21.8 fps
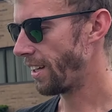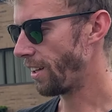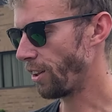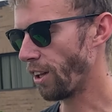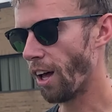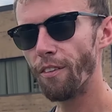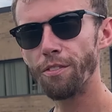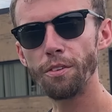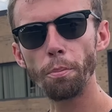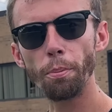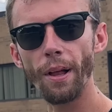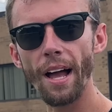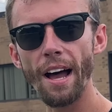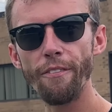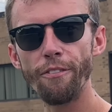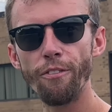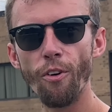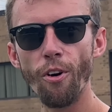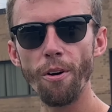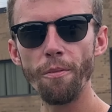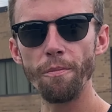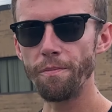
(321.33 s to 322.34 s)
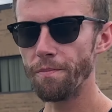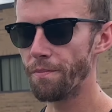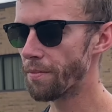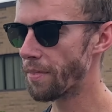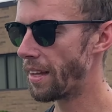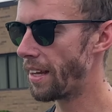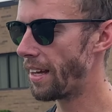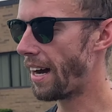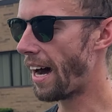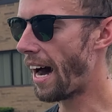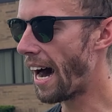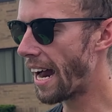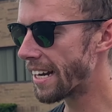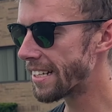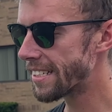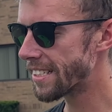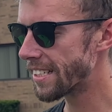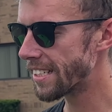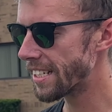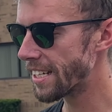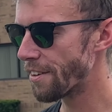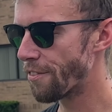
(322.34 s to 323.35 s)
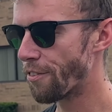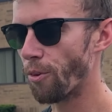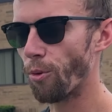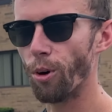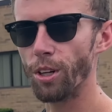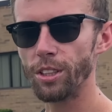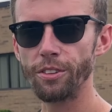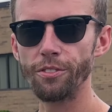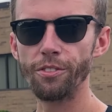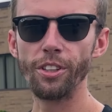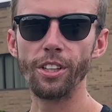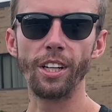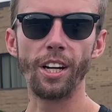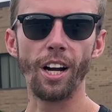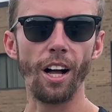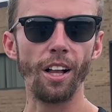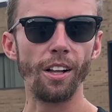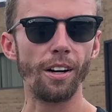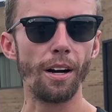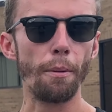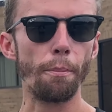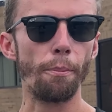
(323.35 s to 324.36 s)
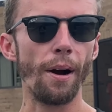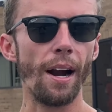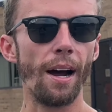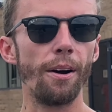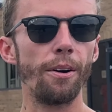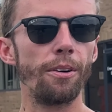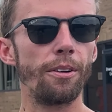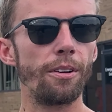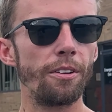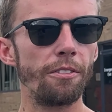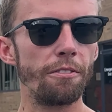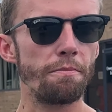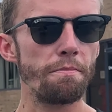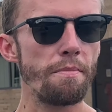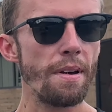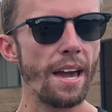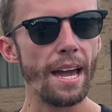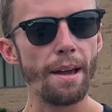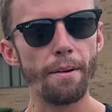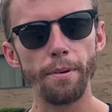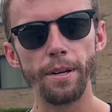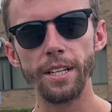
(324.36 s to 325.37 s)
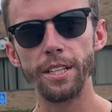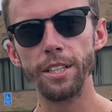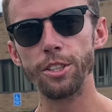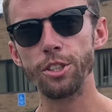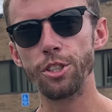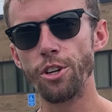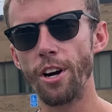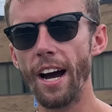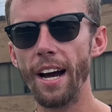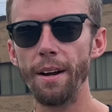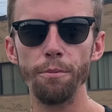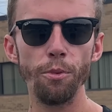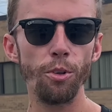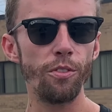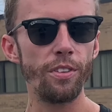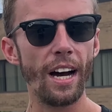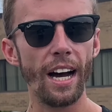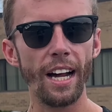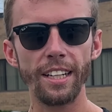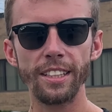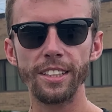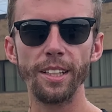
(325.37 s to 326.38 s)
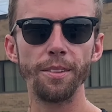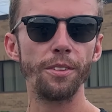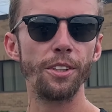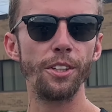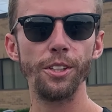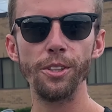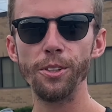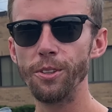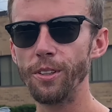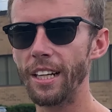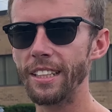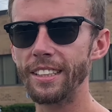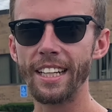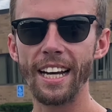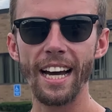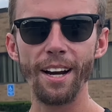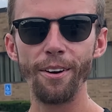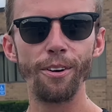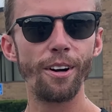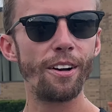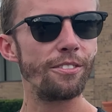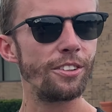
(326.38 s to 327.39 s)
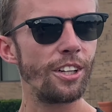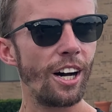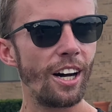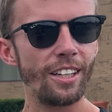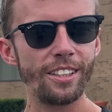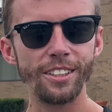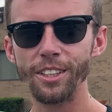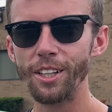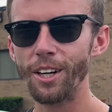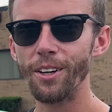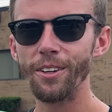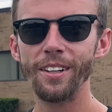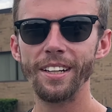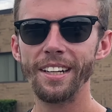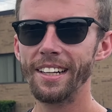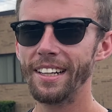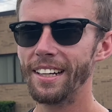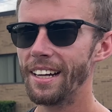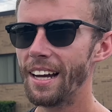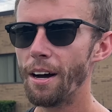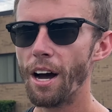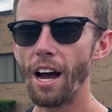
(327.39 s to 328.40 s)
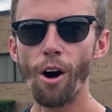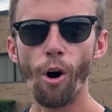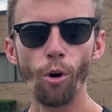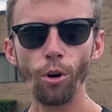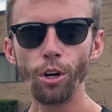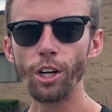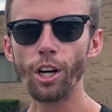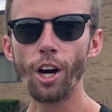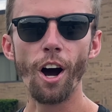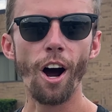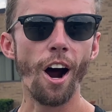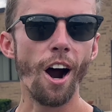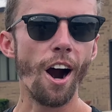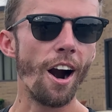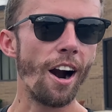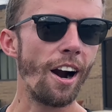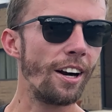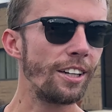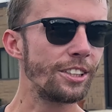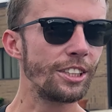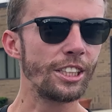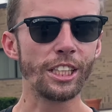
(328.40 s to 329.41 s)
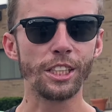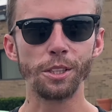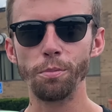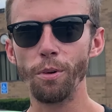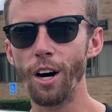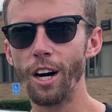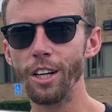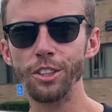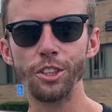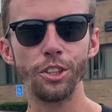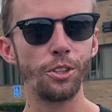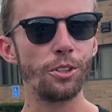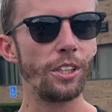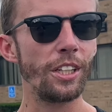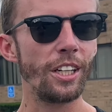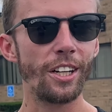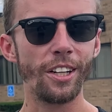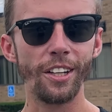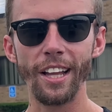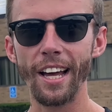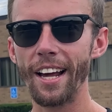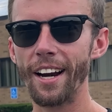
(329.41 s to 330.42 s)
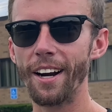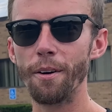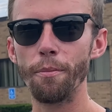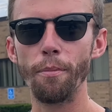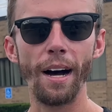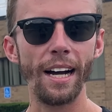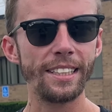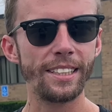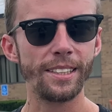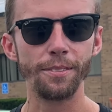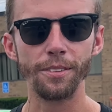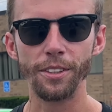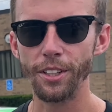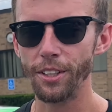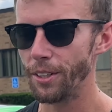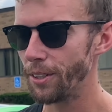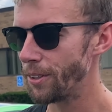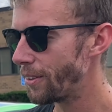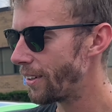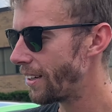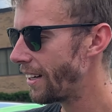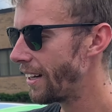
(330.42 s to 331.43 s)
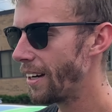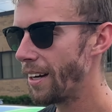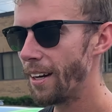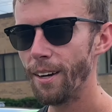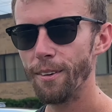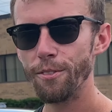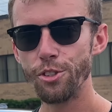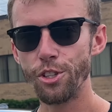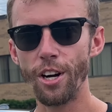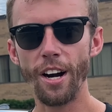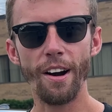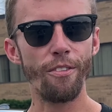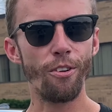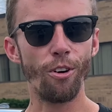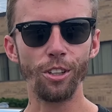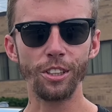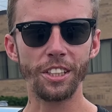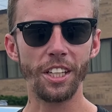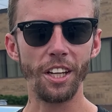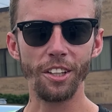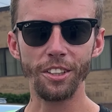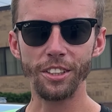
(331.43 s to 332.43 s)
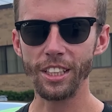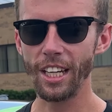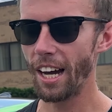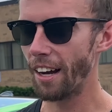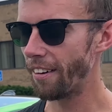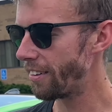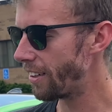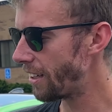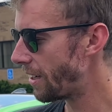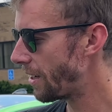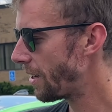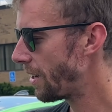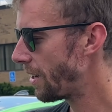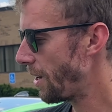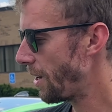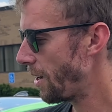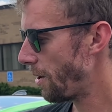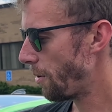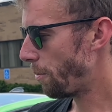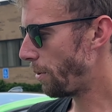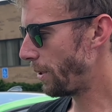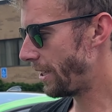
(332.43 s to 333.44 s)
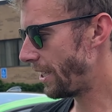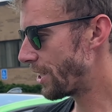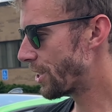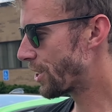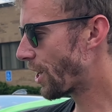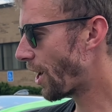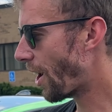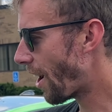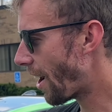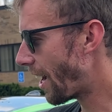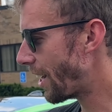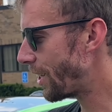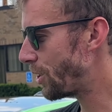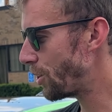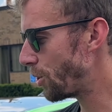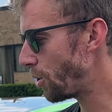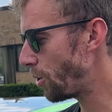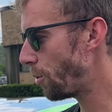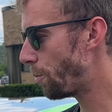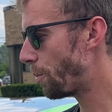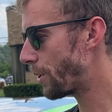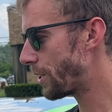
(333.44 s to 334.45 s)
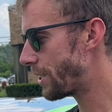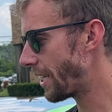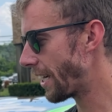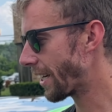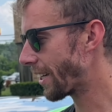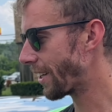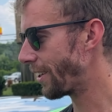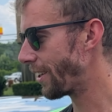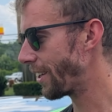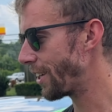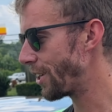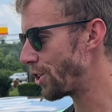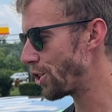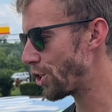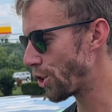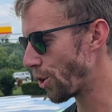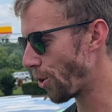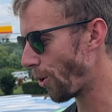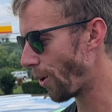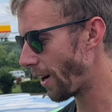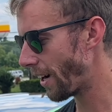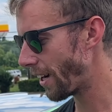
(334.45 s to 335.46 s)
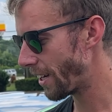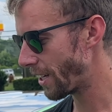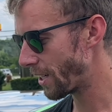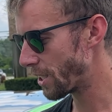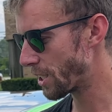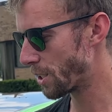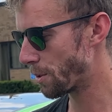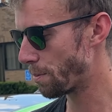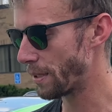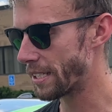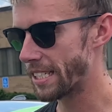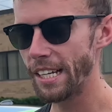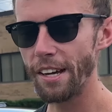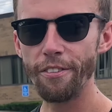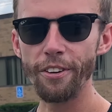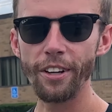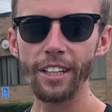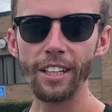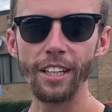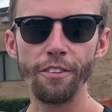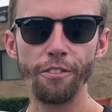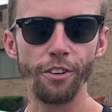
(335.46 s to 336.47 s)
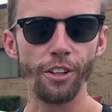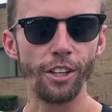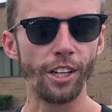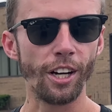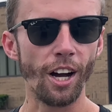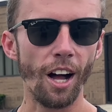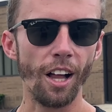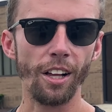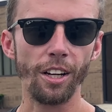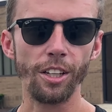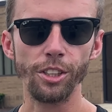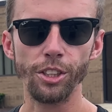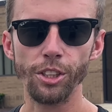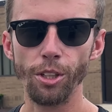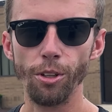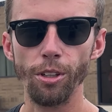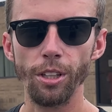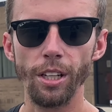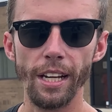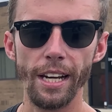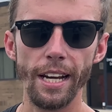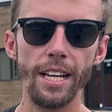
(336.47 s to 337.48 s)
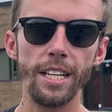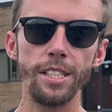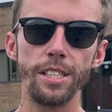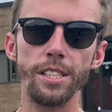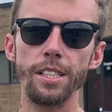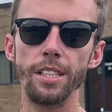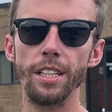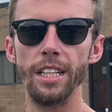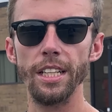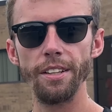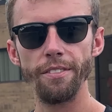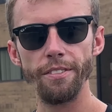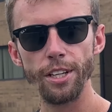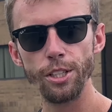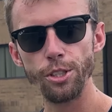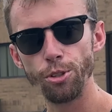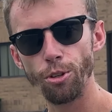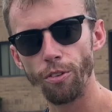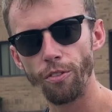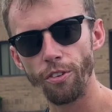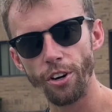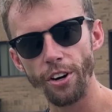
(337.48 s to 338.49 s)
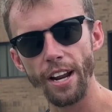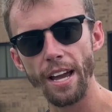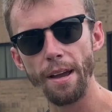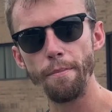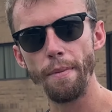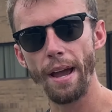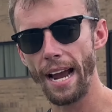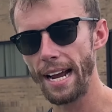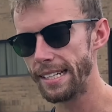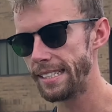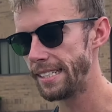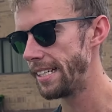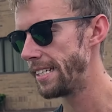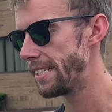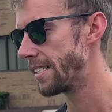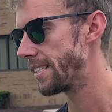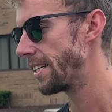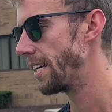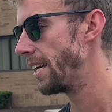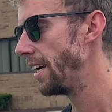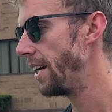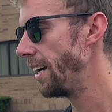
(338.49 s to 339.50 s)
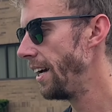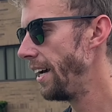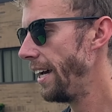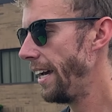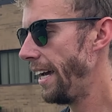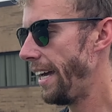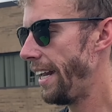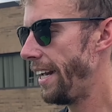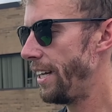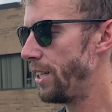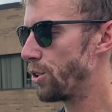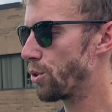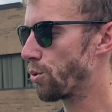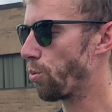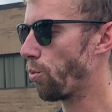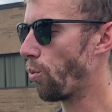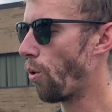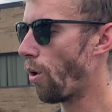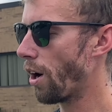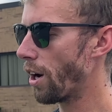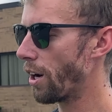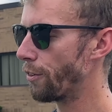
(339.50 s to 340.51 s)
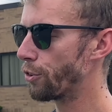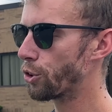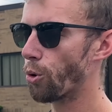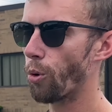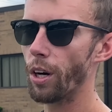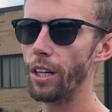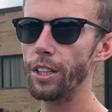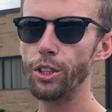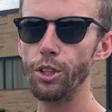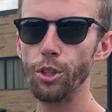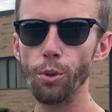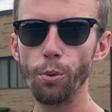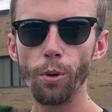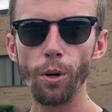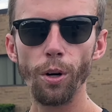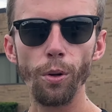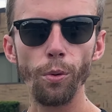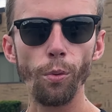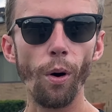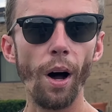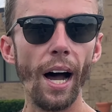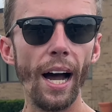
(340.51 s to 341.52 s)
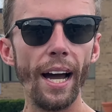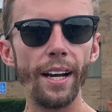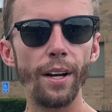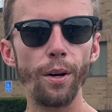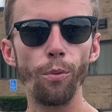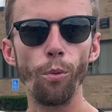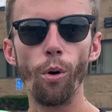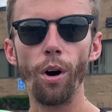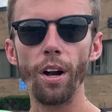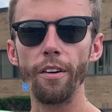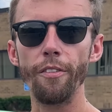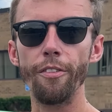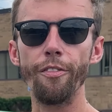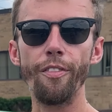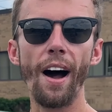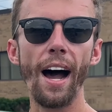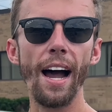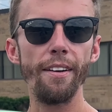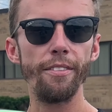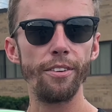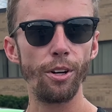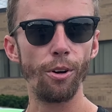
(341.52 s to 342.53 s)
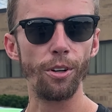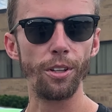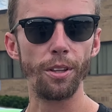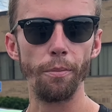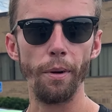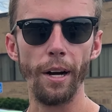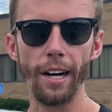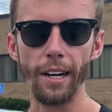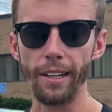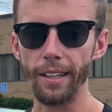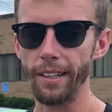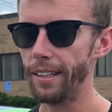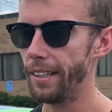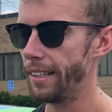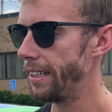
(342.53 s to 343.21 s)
Love the platform. Honestly, if it wasn't for the color, I probably would have maybe tried to move on to something new. That's kind of what I've done, you know. Own a car, 6 months to a year later, buy something new. I'm sure everyone's guilty of it. But this car I do particularly enjoy, specifically for the color. So it is individual Verde Mantis. It is one of 22 worldwide and one of 5 in North America.